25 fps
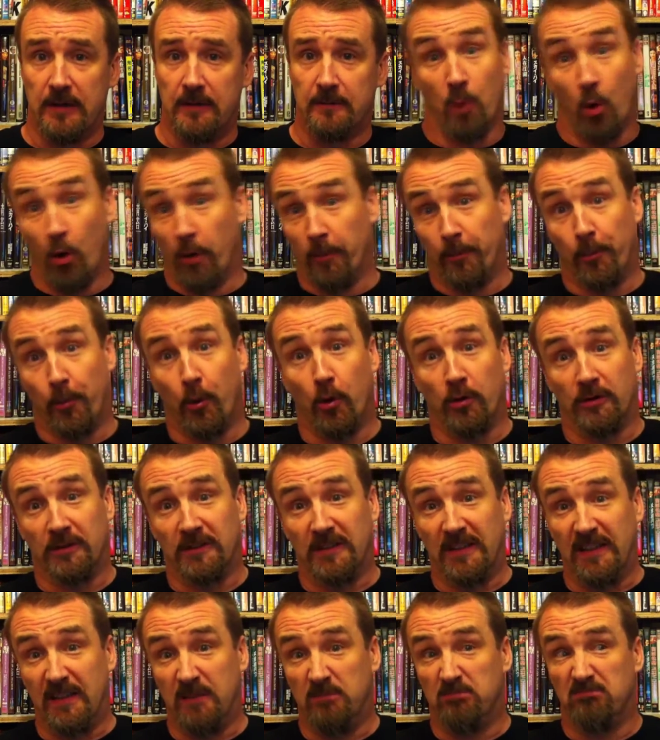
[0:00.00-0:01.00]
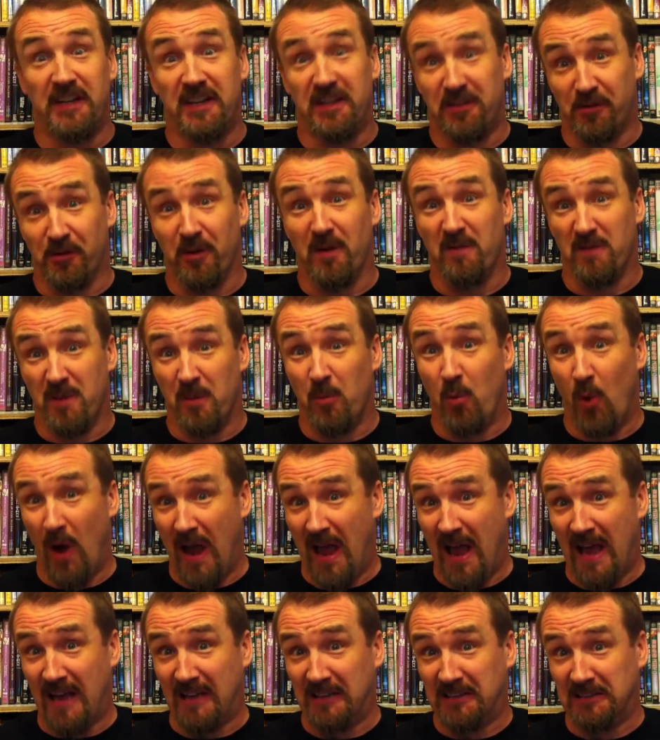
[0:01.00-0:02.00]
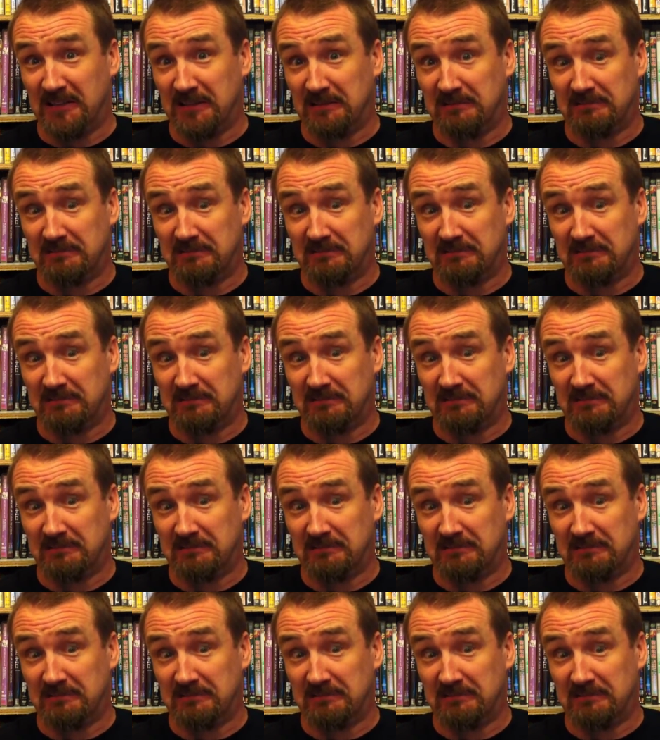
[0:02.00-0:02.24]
More importantly, neither of them wax.